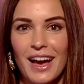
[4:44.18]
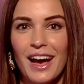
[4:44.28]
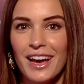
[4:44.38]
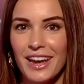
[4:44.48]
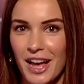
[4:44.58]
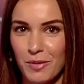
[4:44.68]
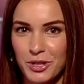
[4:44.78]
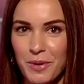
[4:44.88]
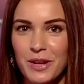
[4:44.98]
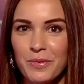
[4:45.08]
Hi, I'm
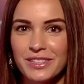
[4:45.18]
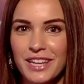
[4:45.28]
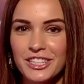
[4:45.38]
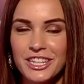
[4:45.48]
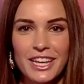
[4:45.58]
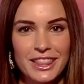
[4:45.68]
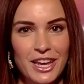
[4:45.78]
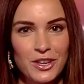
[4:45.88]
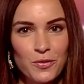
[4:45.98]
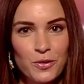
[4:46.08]
Giovanna Bersecchi, and
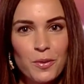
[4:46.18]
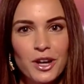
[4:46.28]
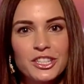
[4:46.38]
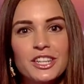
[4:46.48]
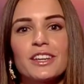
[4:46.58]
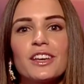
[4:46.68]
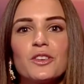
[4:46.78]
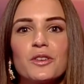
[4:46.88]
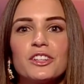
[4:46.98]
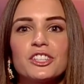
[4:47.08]
thank you for watching.
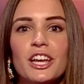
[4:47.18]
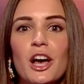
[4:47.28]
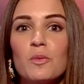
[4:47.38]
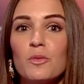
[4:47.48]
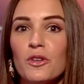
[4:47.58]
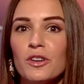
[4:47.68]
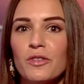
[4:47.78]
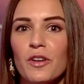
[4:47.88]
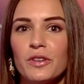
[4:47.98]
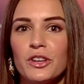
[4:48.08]
You can check out more
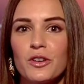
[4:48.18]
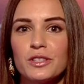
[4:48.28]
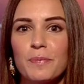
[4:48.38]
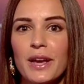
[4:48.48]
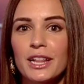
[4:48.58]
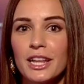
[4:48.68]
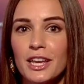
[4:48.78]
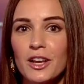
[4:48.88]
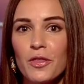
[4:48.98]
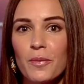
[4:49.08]
of our videos by
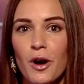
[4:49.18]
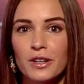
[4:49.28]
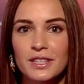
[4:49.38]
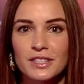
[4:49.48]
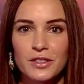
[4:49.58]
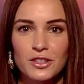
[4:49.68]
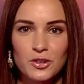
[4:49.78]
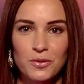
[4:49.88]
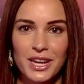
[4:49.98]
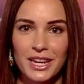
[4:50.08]
clicking on the boxes on the
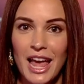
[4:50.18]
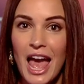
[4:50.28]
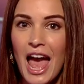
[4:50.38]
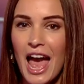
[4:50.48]
screen.